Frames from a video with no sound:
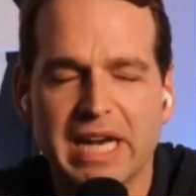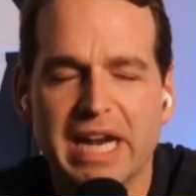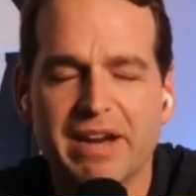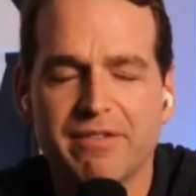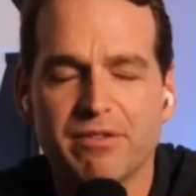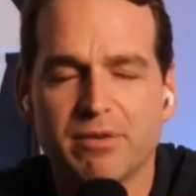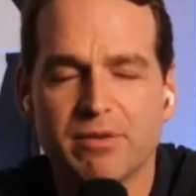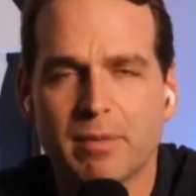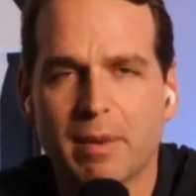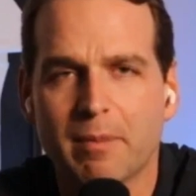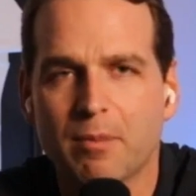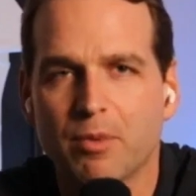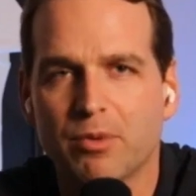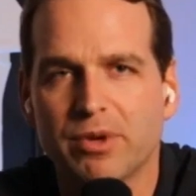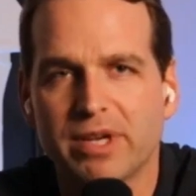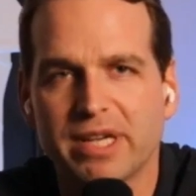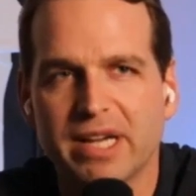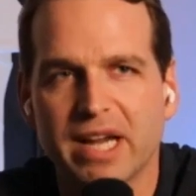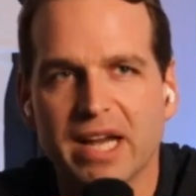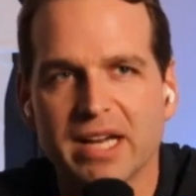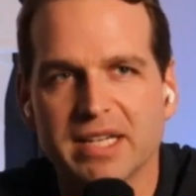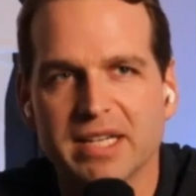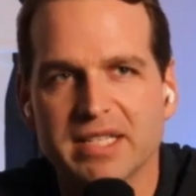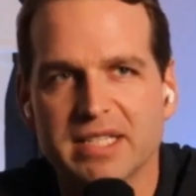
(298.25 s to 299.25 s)
I even remember when he
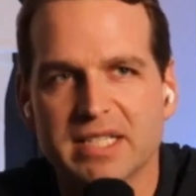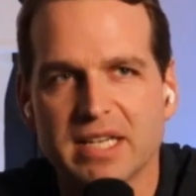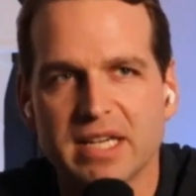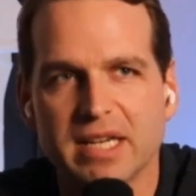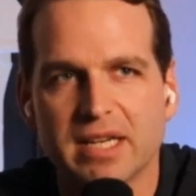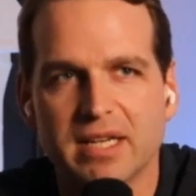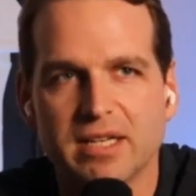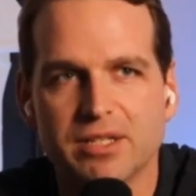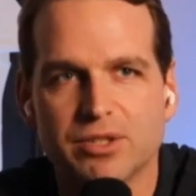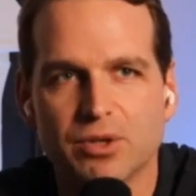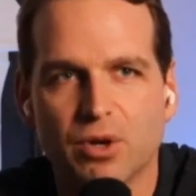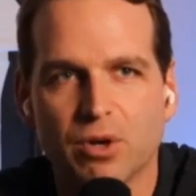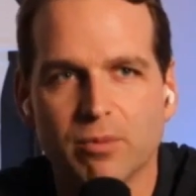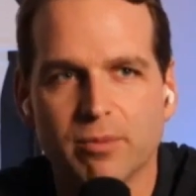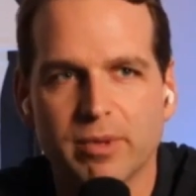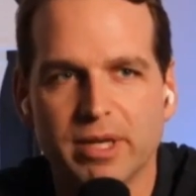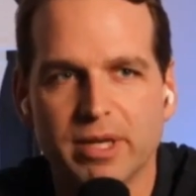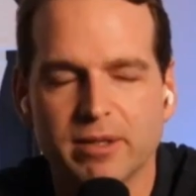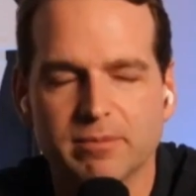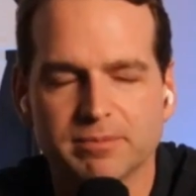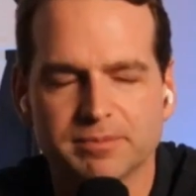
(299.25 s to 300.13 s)
got sick, he told me